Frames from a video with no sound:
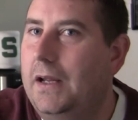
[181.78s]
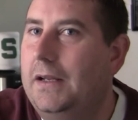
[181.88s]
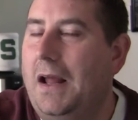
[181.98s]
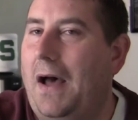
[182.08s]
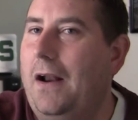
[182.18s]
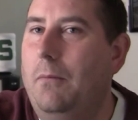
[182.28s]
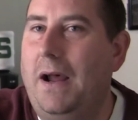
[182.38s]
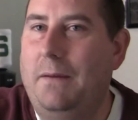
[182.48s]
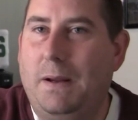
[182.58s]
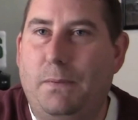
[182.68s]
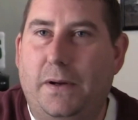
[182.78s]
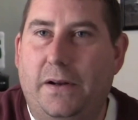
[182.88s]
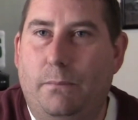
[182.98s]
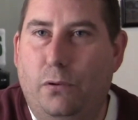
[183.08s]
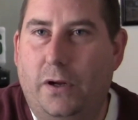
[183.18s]
Now, I don't mind people
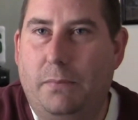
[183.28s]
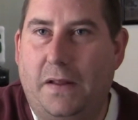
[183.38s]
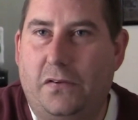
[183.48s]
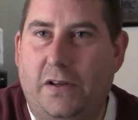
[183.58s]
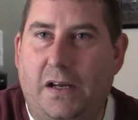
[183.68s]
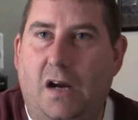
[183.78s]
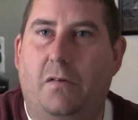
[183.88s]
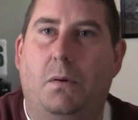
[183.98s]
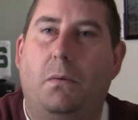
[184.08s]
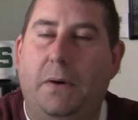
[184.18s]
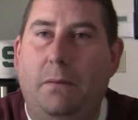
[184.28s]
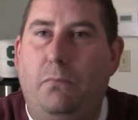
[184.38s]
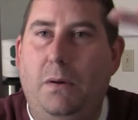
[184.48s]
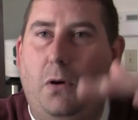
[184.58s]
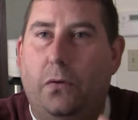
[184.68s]
getting employed by the state government,
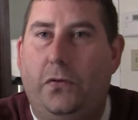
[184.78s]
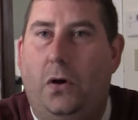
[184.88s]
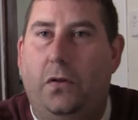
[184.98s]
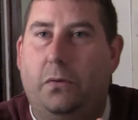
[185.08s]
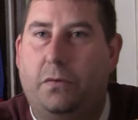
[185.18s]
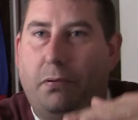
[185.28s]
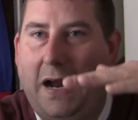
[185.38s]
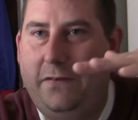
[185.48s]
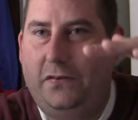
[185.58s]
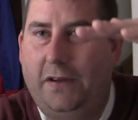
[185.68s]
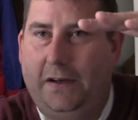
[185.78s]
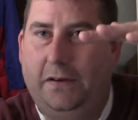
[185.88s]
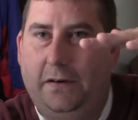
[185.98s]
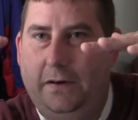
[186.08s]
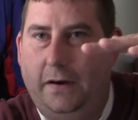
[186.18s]
but we both know there was a private
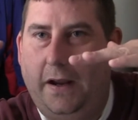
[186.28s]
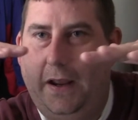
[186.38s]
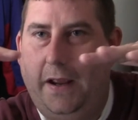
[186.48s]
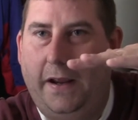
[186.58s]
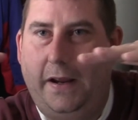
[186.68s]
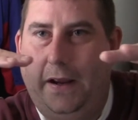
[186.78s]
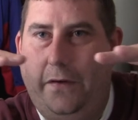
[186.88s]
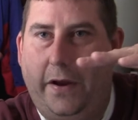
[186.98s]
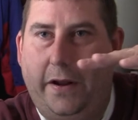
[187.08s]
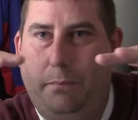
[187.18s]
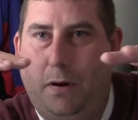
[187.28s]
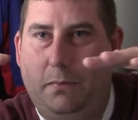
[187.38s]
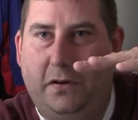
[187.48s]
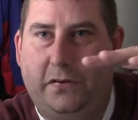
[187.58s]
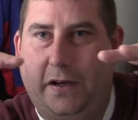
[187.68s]
sector and a
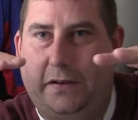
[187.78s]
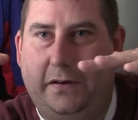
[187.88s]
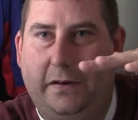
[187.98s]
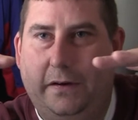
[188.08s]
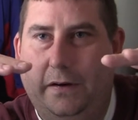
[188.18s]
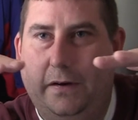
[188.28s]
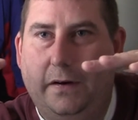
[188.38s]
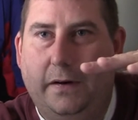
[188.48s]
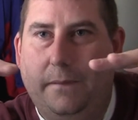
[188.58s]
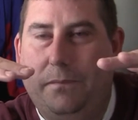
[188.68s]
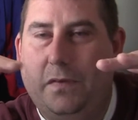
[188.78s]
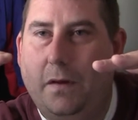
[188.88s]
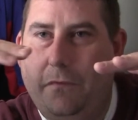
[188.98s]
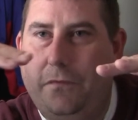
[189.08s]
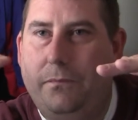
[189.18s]
public sector.
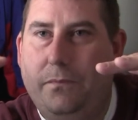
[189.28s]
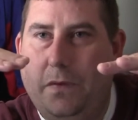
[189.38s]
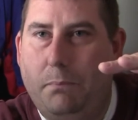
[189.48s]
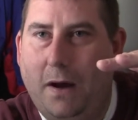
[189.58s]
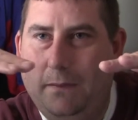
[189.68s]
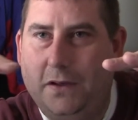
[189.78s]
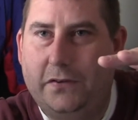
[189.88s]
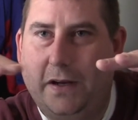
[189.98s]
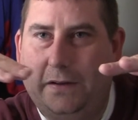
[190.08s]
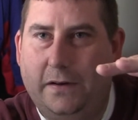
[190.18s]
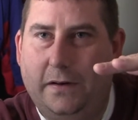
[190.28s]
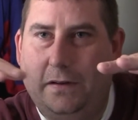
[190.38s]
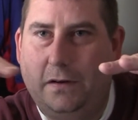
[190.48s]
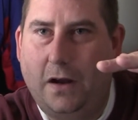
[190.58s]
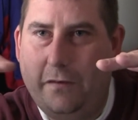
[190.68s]
The public sector,
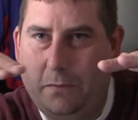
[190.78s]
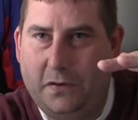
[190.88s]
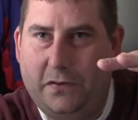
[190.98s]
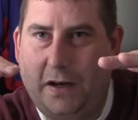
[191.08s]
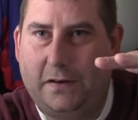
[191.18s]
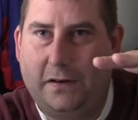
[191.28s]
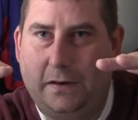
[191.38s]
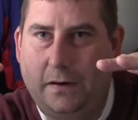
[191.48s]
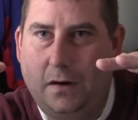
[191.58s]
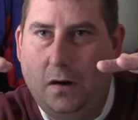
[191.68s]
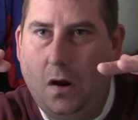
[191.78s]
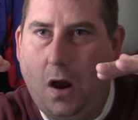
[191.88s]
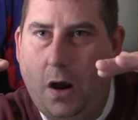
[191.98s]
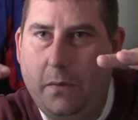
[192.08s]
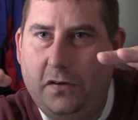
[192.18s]
the government sector,
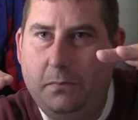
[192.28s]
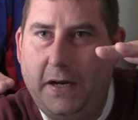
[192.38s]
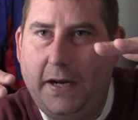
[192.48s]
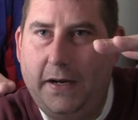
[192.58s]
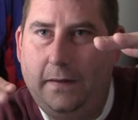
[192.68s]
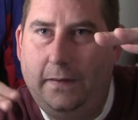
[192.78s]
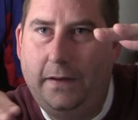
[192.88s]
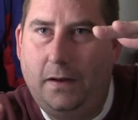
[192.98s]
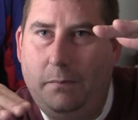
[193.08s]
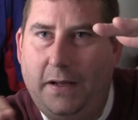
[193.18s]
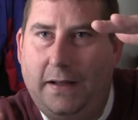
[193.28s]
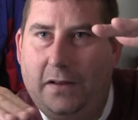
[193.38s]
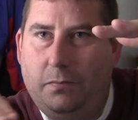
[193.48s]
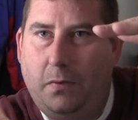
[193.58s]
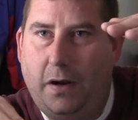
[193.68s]
always made a little bit
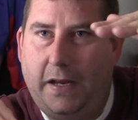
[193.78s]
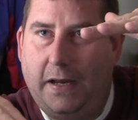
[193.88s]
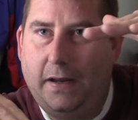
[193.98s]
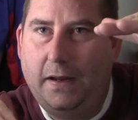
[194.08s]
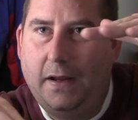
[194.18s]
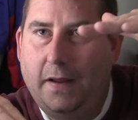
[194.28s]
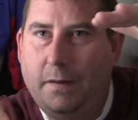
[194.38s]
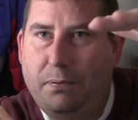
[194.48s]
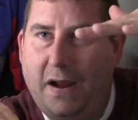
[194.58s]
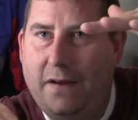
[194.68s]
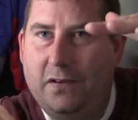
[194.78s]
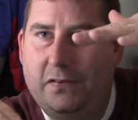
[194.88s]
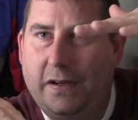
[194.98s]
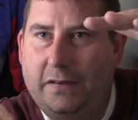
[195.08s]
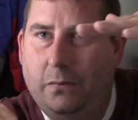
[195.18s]
less money, and the private
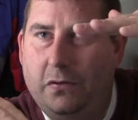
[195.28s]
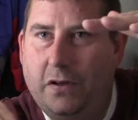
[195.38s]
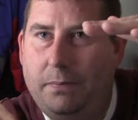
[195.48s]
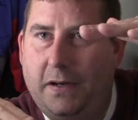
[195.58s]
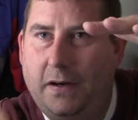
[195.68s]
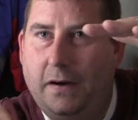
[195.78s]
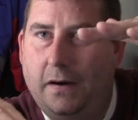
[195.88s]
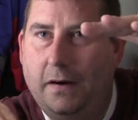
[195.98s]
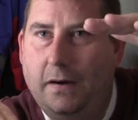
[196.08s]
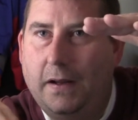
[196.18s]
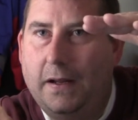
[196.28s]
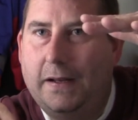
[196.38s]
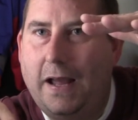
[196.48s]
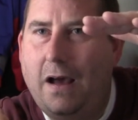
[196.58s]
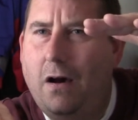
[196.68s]
sector was up here.
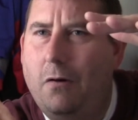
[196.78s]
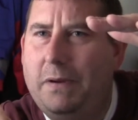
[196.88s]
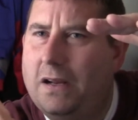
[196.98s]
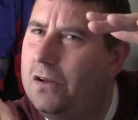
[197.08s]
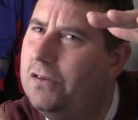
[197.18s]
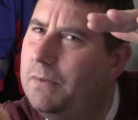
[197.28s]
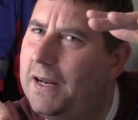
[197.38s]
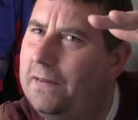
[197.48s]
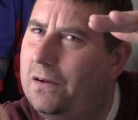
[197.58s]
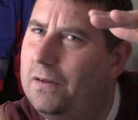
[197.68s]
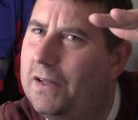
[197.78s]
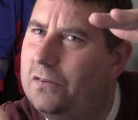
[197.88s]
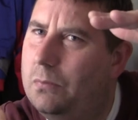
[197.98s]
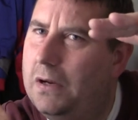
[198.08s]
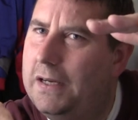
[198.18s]
Now, because you made a little
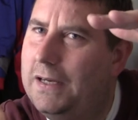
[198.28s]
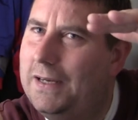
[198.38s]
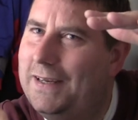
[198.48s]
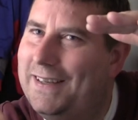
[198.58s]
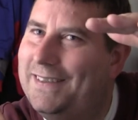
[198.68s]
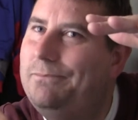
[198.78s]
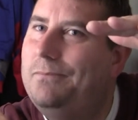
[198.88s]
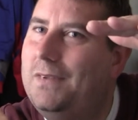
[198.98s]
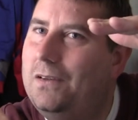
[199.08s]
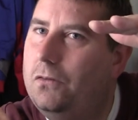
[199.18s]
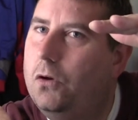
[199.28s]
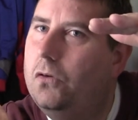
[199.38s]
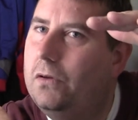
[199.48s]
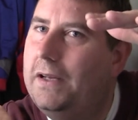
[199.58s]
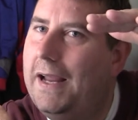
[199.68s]
less money,
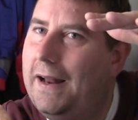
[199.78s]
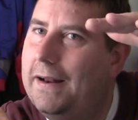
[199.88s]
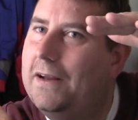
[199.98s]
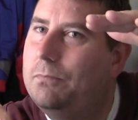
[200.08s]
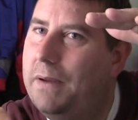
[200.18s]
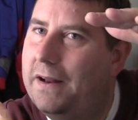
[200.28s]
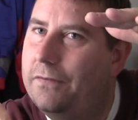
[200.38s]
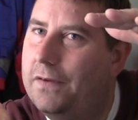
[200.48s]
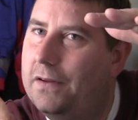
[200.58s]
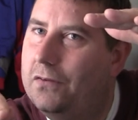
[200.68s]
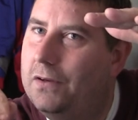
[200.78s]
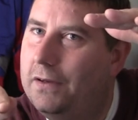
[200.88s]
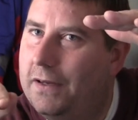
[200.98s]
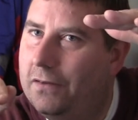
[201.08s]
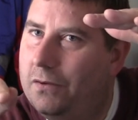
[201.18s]
usually you had a nice benefit. So
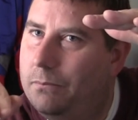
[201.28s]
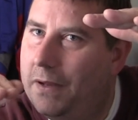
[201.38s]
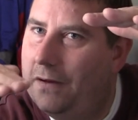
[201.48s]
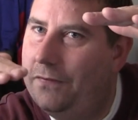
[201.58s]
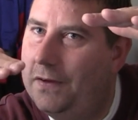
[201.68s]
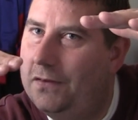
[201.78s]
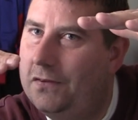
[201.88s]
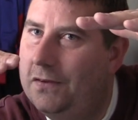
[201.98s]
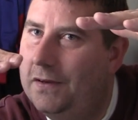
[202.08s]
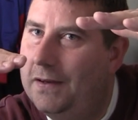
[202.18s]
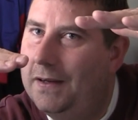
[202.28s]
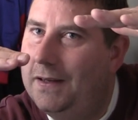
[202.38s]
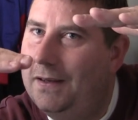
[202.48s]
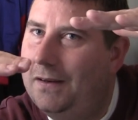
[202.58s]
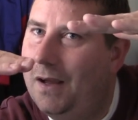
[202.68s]
you get some benefits,
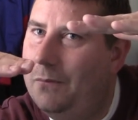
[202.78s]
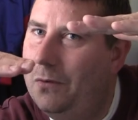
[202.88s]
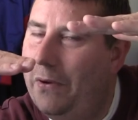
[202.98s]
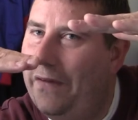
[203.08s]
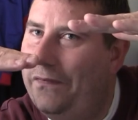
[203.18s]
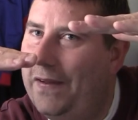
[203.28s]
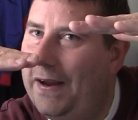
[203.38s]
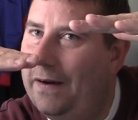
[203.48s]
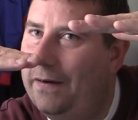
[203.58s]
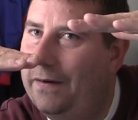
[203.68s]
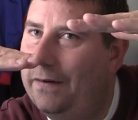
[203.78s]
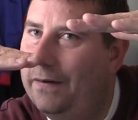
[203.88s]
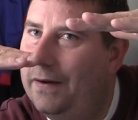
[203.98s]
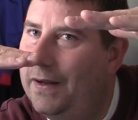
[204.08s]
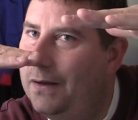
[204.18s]
and you come to about there.
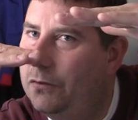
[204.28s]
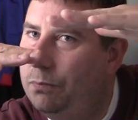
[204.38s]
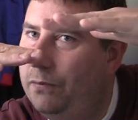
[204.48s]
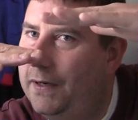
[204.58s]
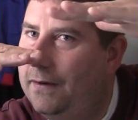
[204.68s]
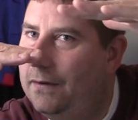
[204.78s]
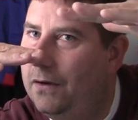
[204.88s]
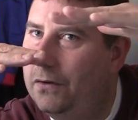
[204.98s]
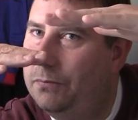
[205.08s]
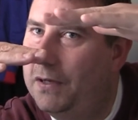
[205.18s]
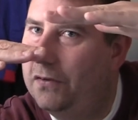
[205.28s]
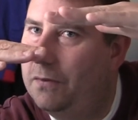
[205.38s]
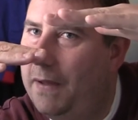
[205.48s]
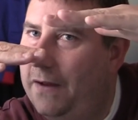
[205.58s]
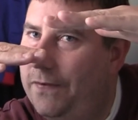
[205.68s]
It was pretty close, because
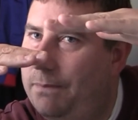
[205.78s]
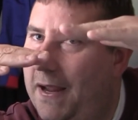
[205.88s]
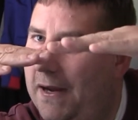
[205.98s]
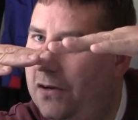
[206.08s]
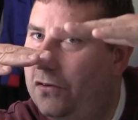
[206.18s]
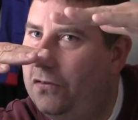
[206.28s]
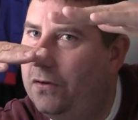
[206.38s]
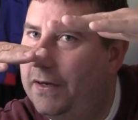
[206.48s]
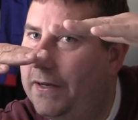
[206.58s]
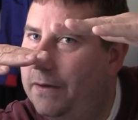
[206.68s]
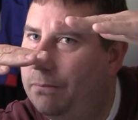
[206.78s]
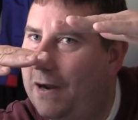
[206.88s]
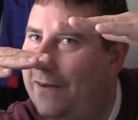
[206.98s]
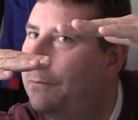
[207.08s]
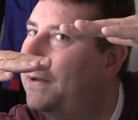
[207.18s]
the benefit package, you still get it in
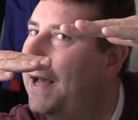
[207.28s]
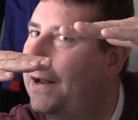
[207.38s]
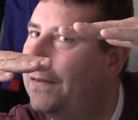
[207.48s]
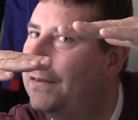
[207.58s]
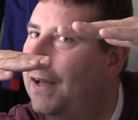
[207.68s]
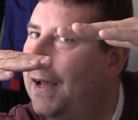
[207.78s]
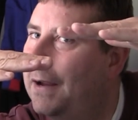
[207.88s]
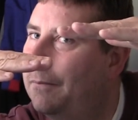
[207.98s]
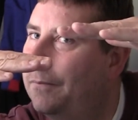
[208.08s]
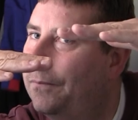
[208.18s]
private, but not all the time.